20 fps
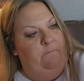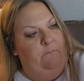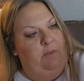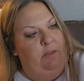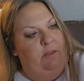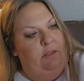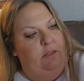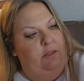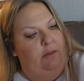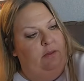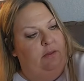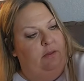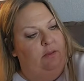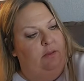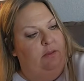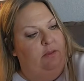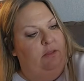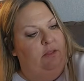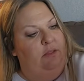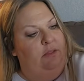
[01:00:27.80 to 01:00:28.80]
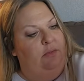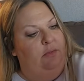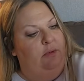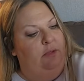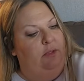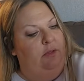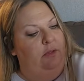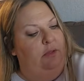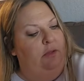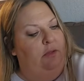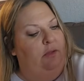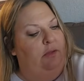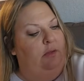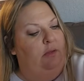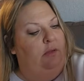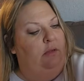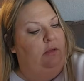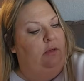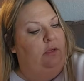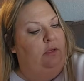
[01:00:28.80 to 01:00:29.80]
And then this one,
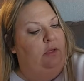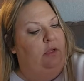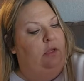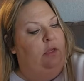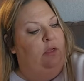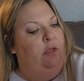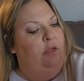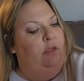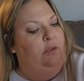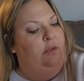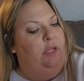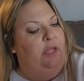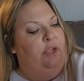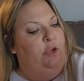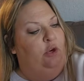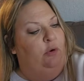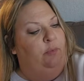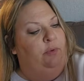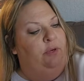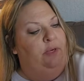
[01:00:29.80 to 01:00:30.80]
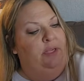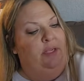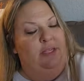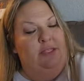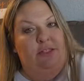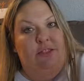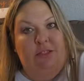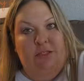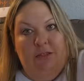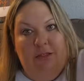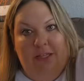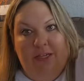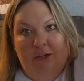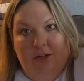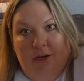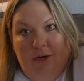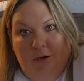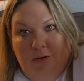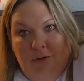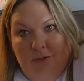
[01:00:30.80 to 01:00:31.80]
I opened it because there's a like
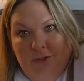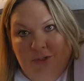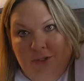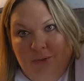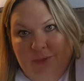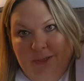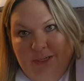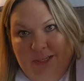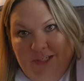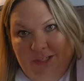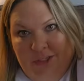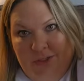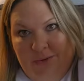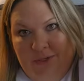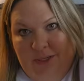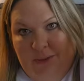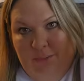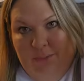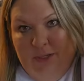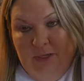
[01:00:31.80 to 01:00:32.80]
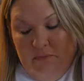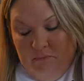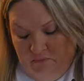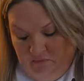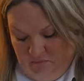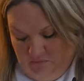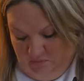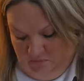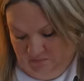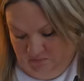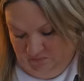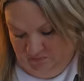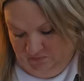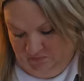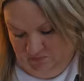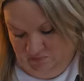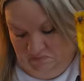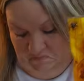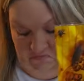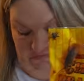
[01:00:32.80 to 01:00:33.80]
cockroach going into it, but
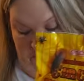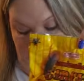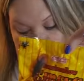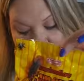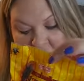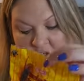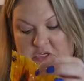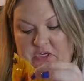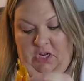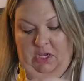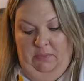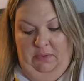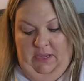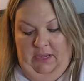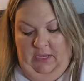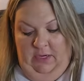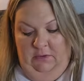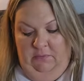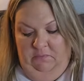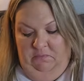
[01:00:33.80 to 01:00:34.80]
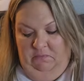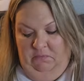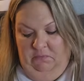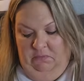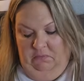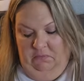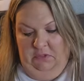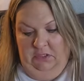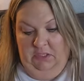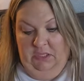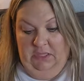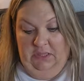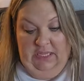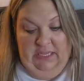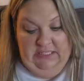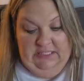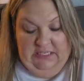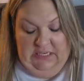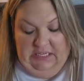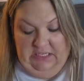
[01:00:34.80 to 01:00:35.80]
not bad.
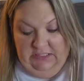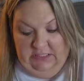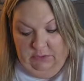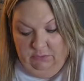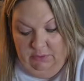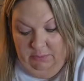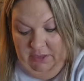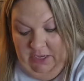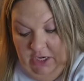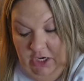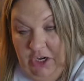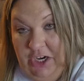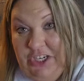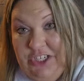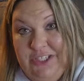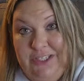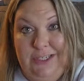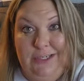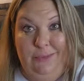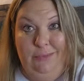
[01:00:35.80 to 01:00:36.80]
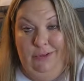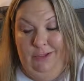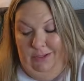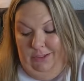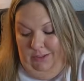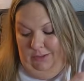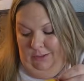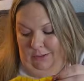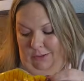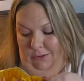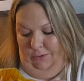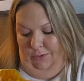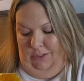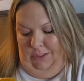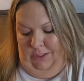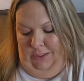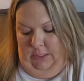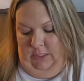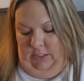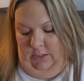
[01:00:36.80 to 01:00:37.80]
That's an easy repair. I just need to plug in the glue
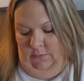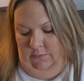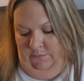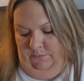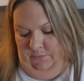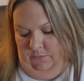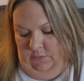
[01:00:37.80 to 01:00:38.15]
gun again.